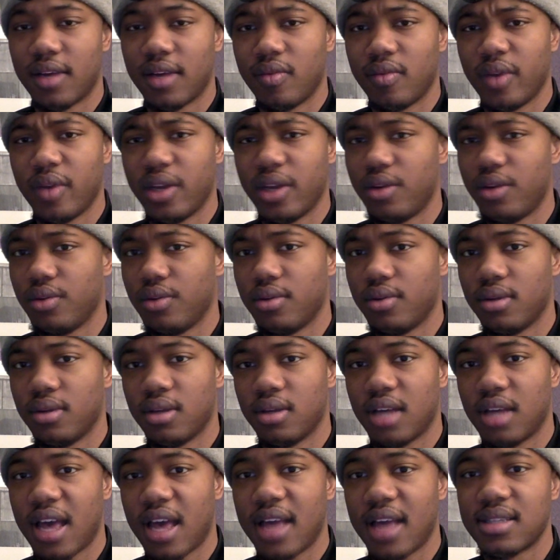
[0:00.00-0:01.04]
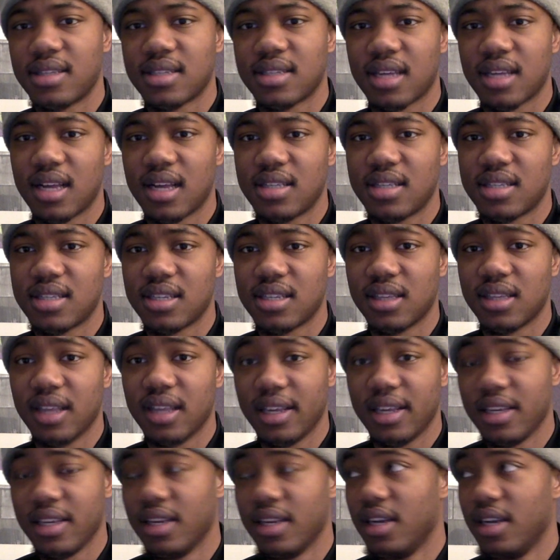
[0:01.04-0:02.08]
We didn't do the ad slides till
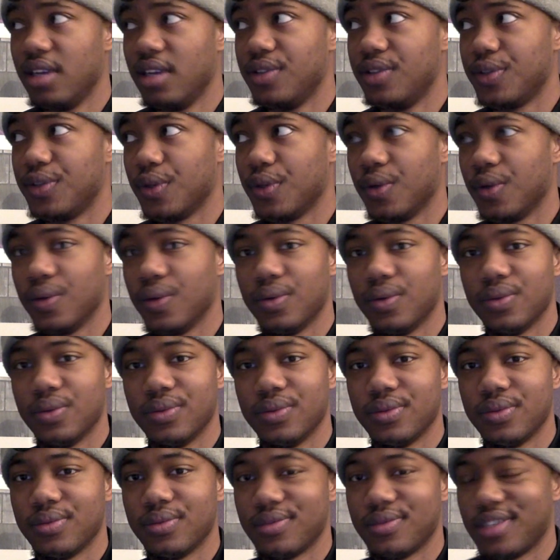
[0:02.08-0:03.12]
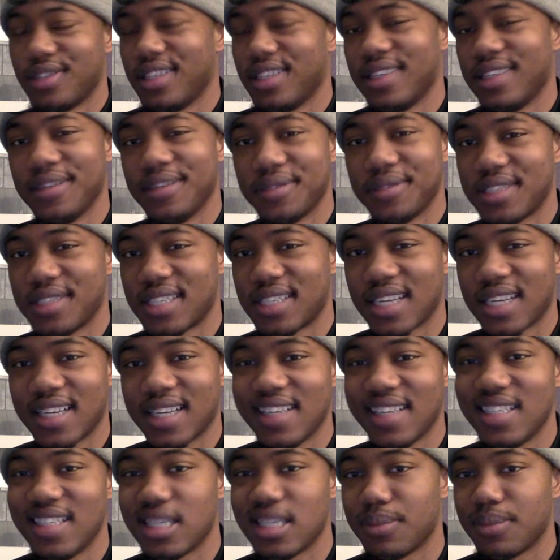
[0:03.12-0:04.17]
late, so really it was just like an
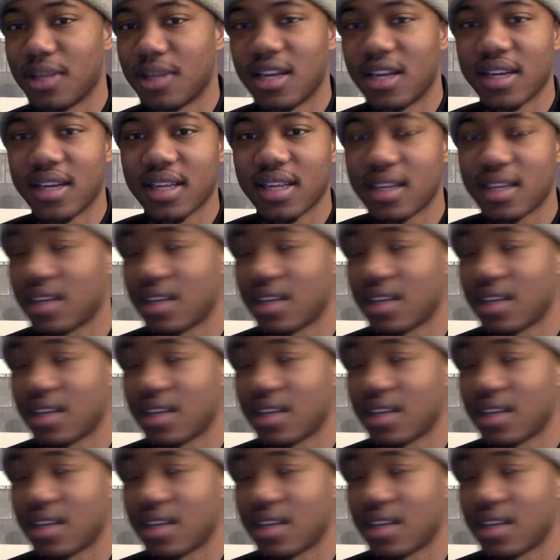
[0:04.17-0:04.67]
easy block.